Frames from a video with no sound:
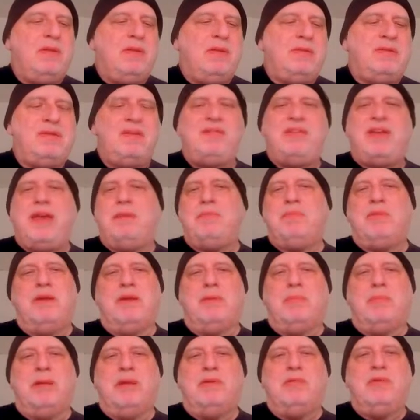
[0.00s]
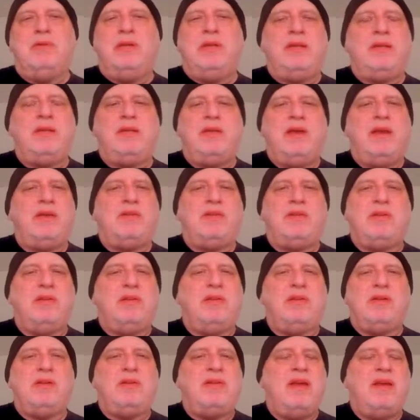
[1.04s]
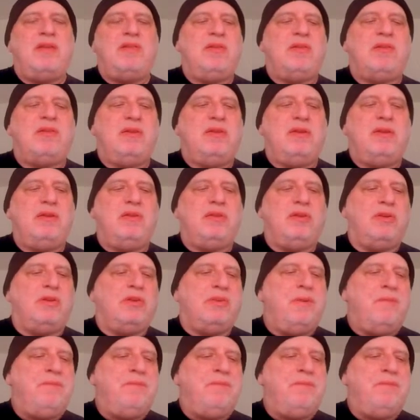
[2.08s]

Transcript: It's the same thing, man. It really tastes, the taste is delicious.